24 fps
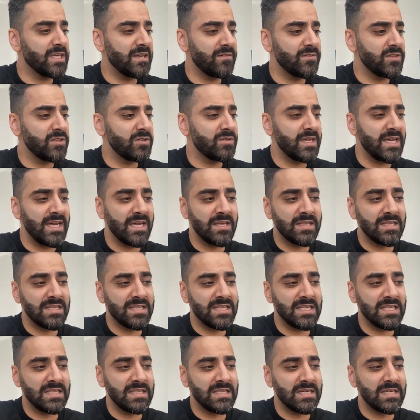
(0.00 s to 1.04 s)
give you
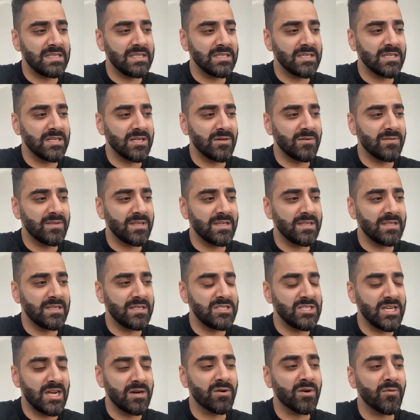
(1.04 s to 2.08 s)

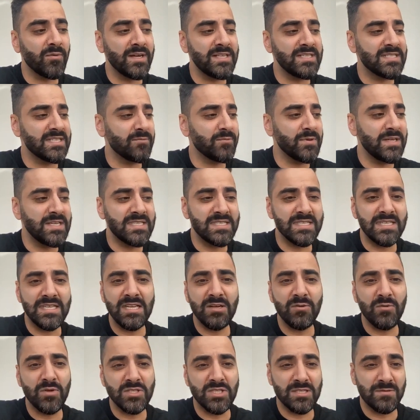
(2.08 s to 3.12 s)
the general ones that we
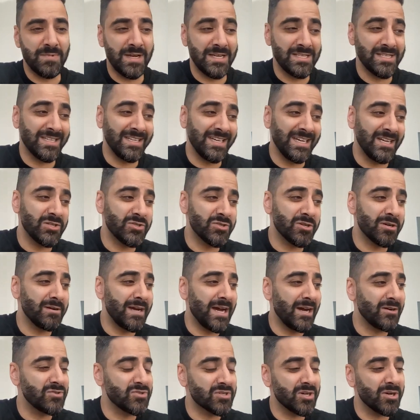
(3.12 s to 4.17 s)
see, which is basically
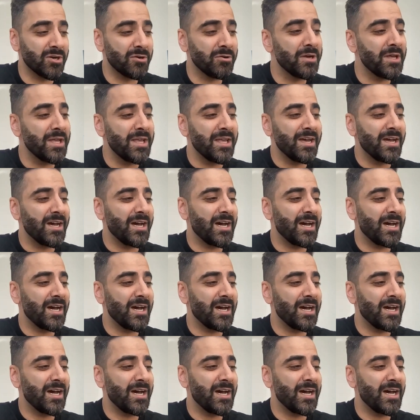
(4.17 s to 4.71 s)
intro, outro,